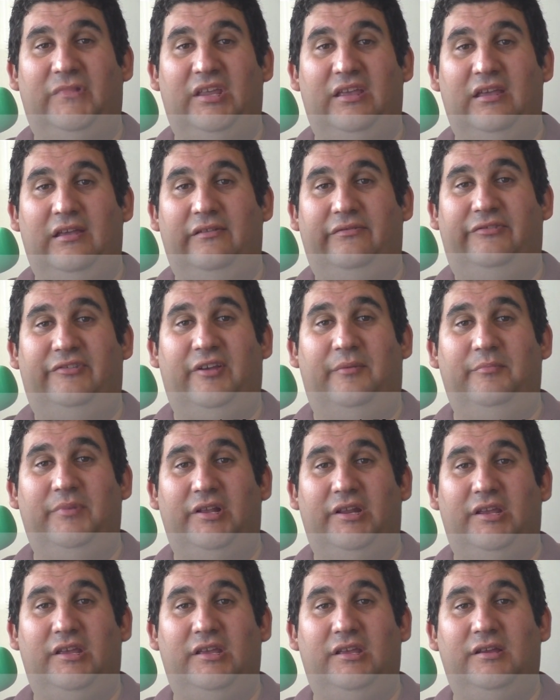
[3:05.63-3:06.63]
If
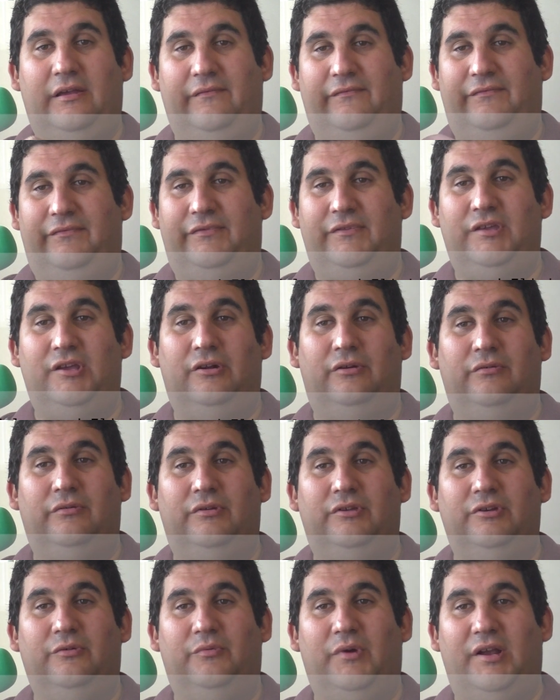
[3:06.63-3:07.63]
somebody, if you know,
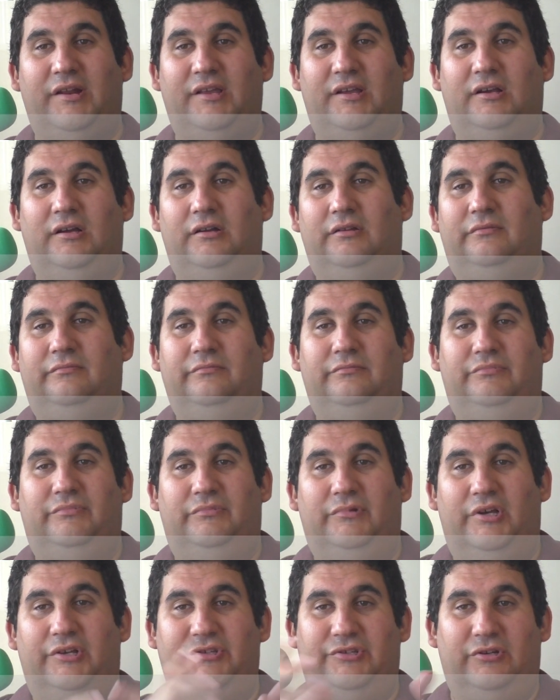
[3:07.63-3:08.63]
you're running on
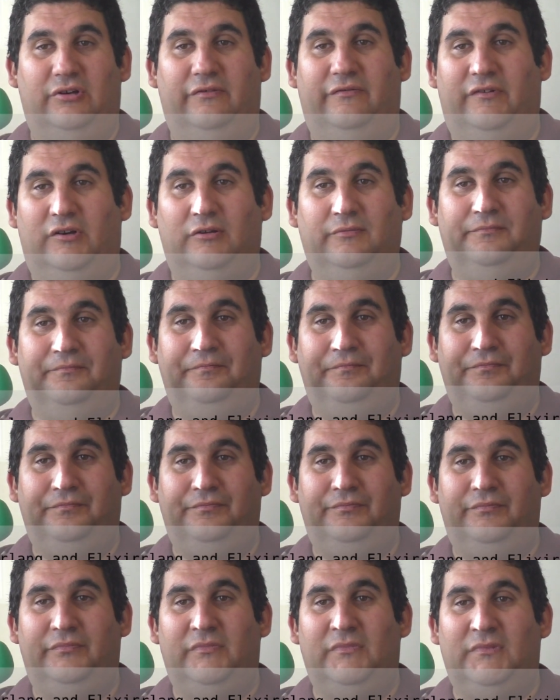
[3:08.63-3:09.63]
a server
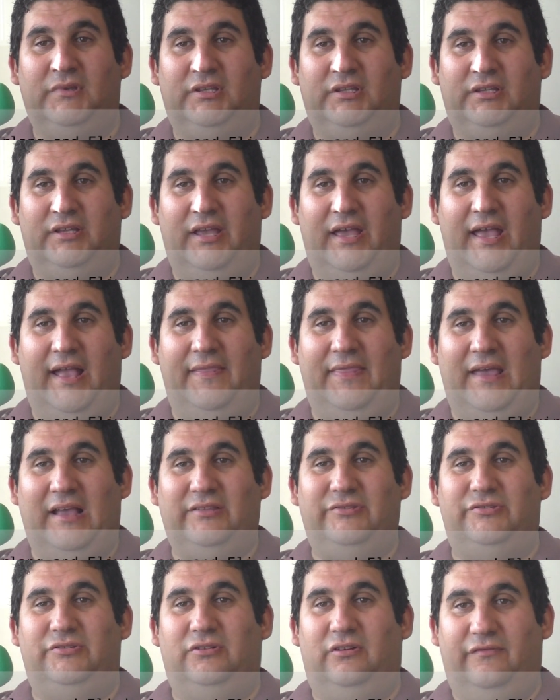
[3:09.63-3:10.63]
and
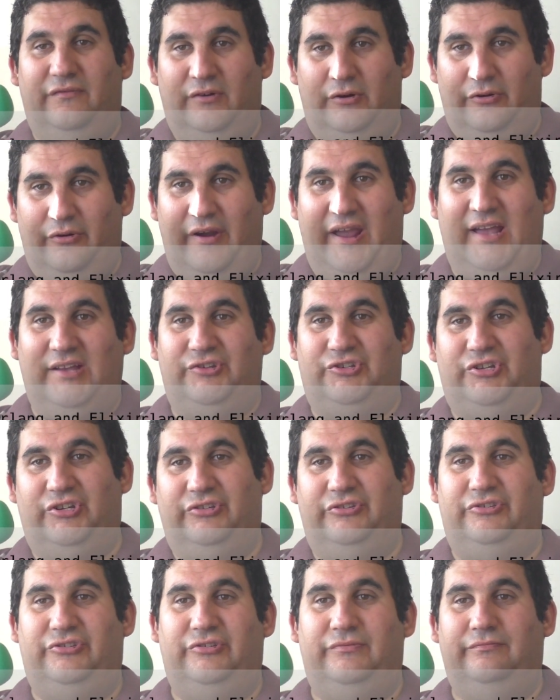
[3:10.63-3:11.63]
that server
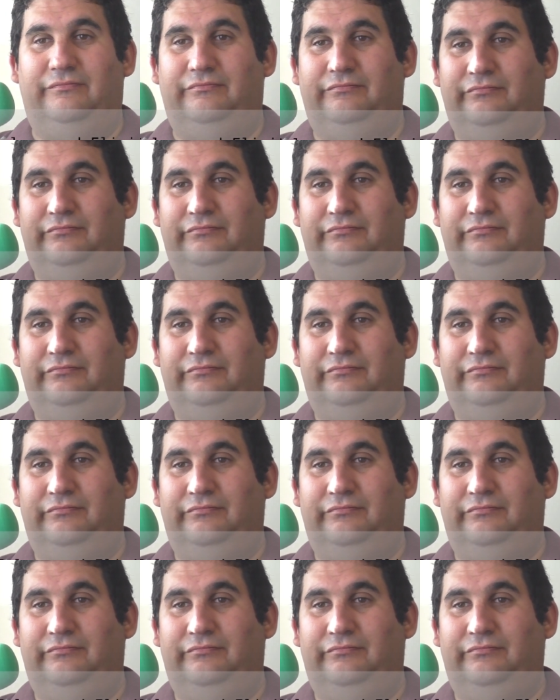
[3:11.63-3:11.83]
crashes,